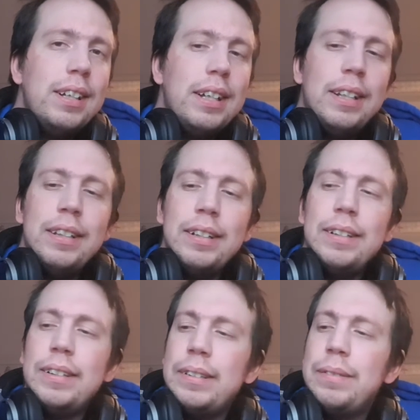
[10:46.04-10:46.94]
and
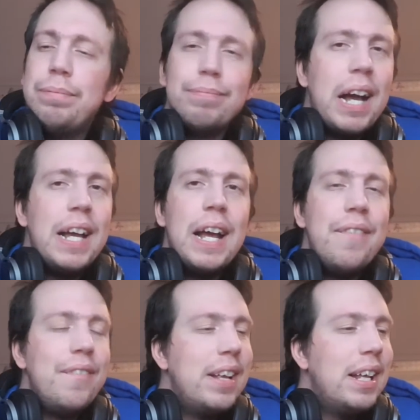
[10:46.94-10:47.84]
uh, I
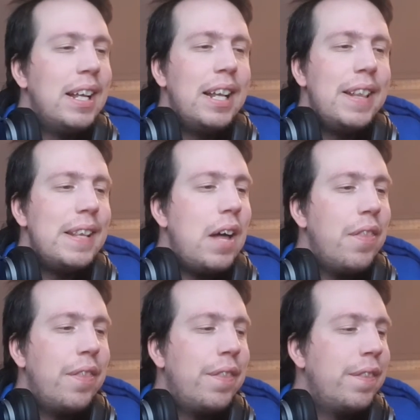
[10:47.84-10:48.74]
have
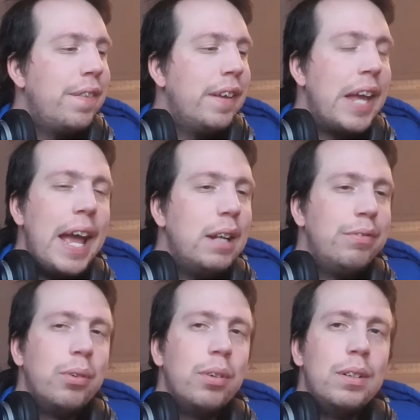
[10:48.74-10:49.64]
nothing
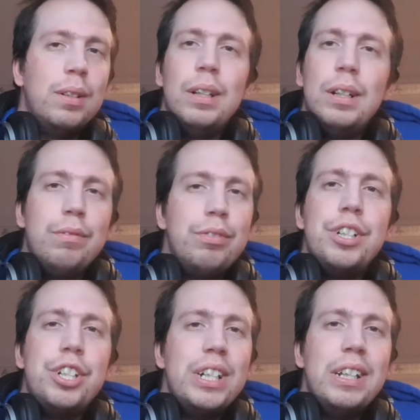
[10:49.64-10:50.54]
hateful for
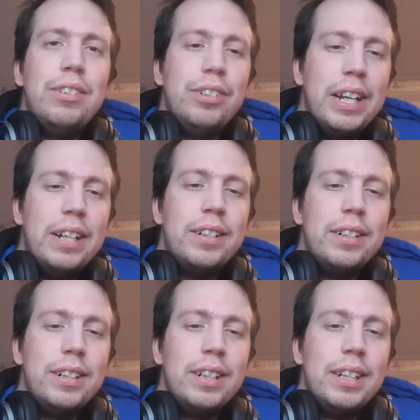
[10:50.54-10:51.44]
the Shield
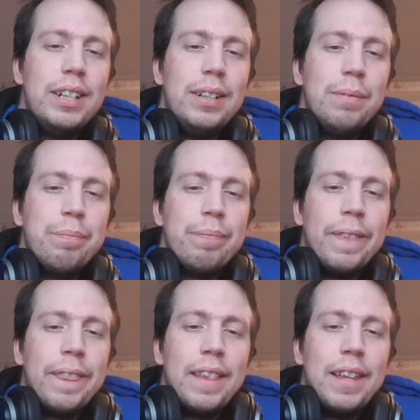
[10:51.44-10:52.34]
together.
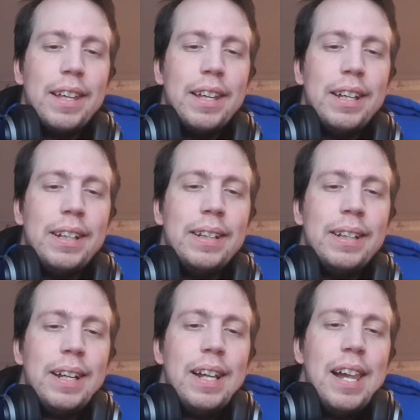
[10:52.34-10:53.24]

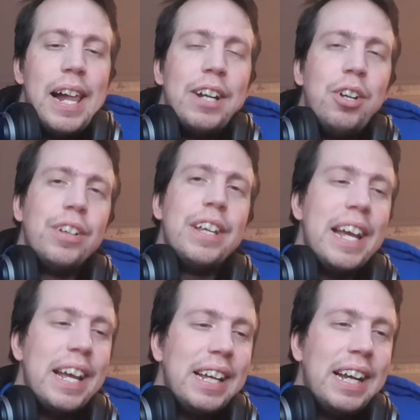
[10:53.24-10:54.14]
And I don't,
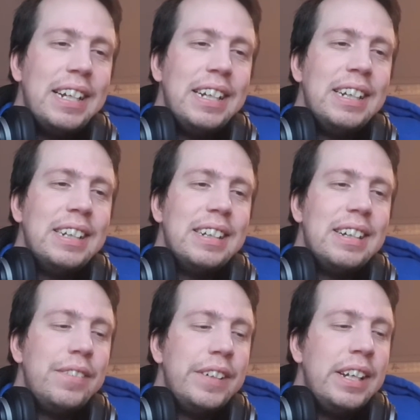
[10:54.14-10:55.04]
I didn't
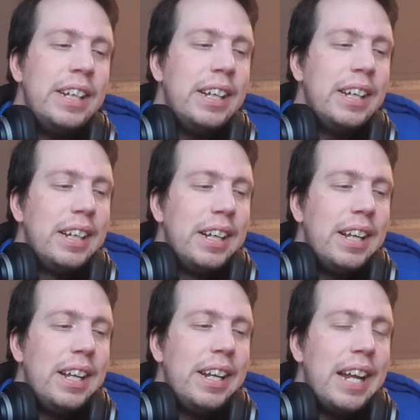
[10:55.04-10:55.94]
really
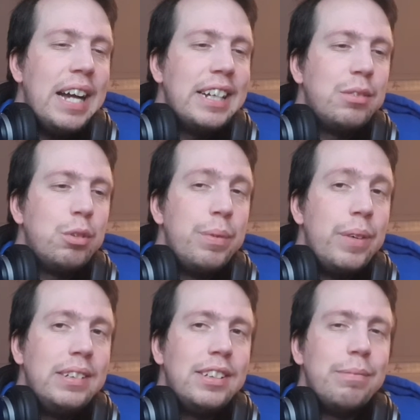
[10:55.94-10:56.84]
like Roman
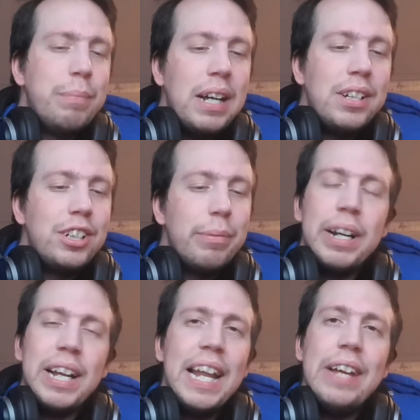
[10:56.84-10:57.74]
Reigns that much,
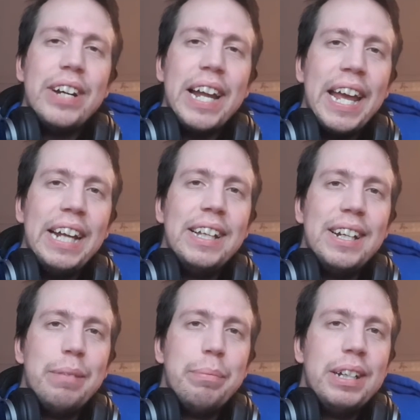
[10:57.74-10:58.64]
but I never hated
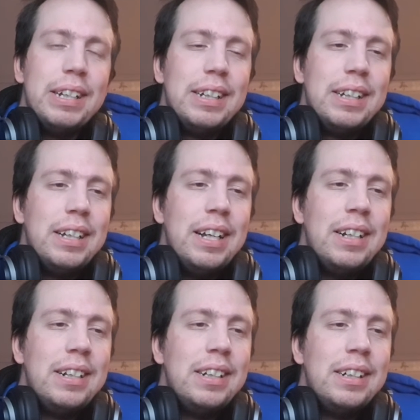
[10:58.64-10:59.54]
him,
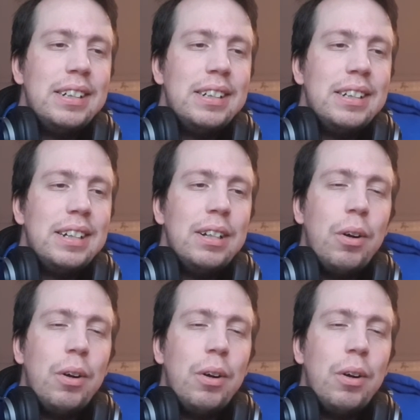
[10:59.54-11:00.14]
and uh, I